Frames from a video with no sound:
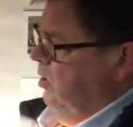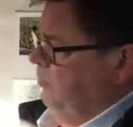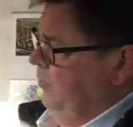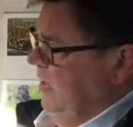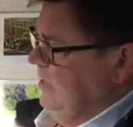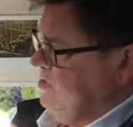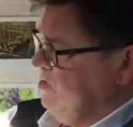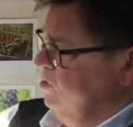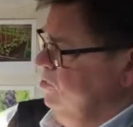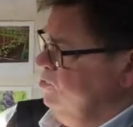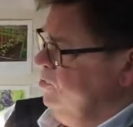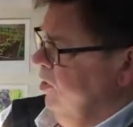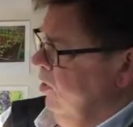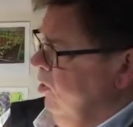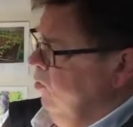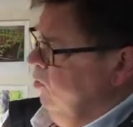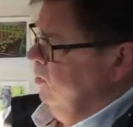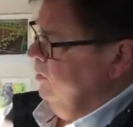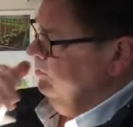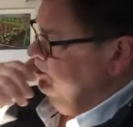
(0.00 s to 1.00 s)
Pest
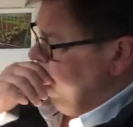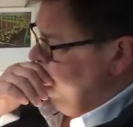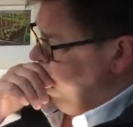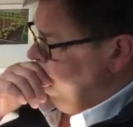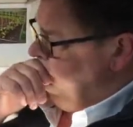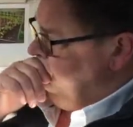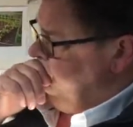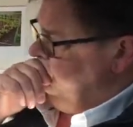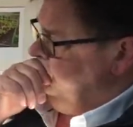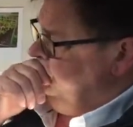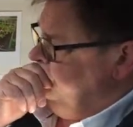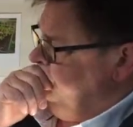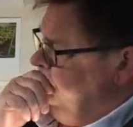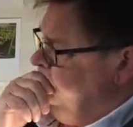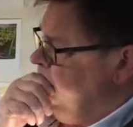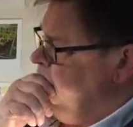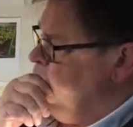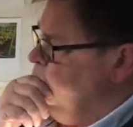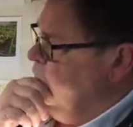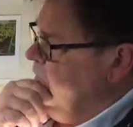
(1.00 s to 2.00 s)
control.
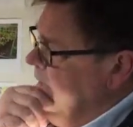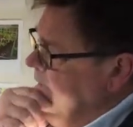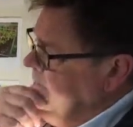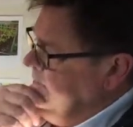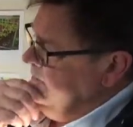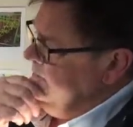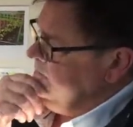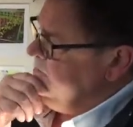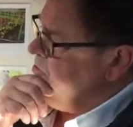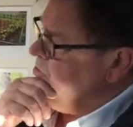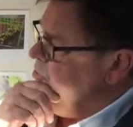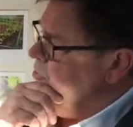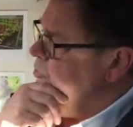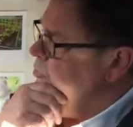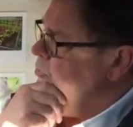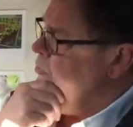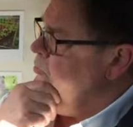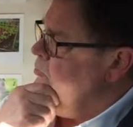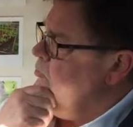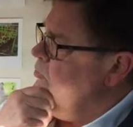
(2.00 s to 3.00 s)
What I did
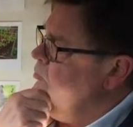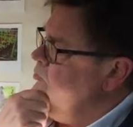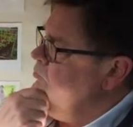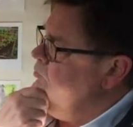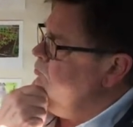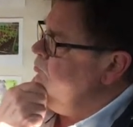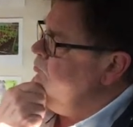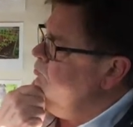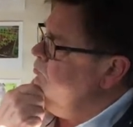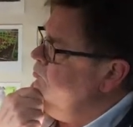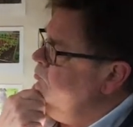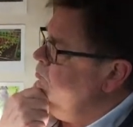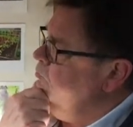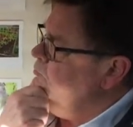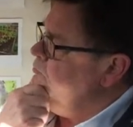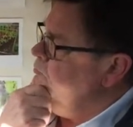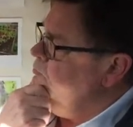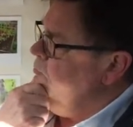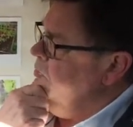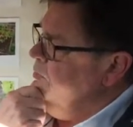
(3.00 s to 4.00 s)
to
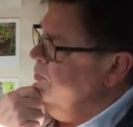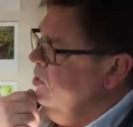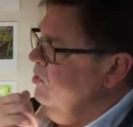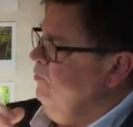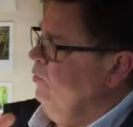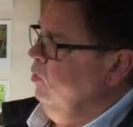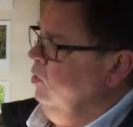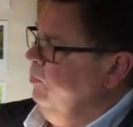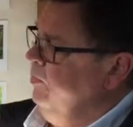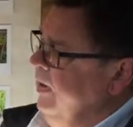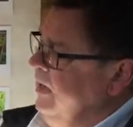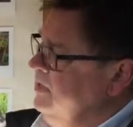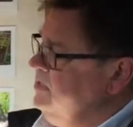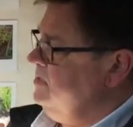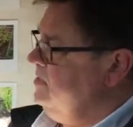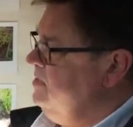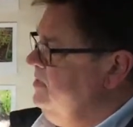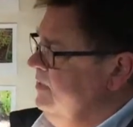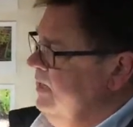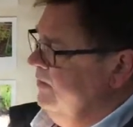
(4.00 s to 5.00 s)
remove all the
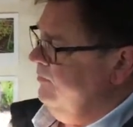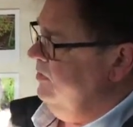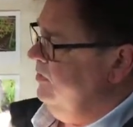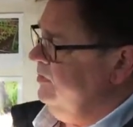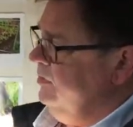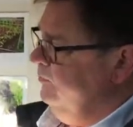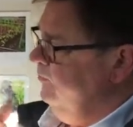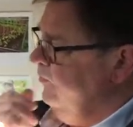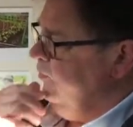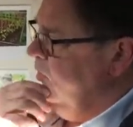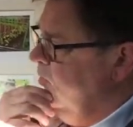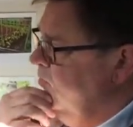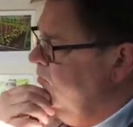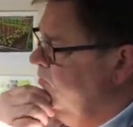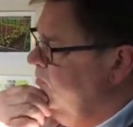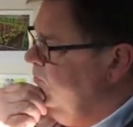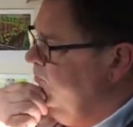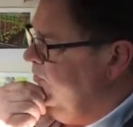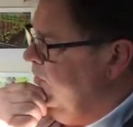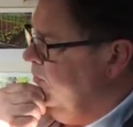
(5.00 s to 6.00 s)
pests and everything
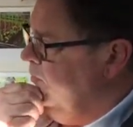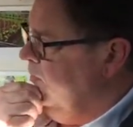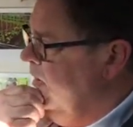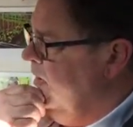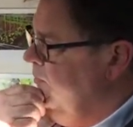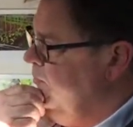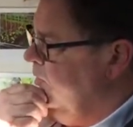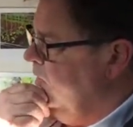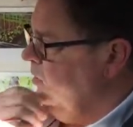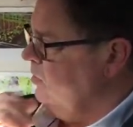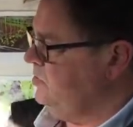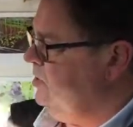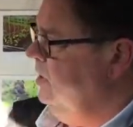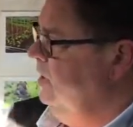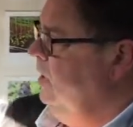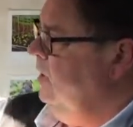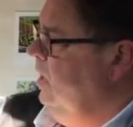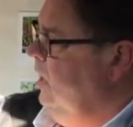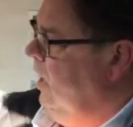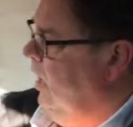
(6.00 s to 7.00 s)
from my plot,
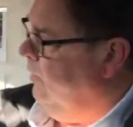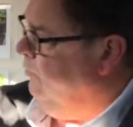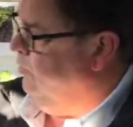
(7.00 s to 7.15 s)
I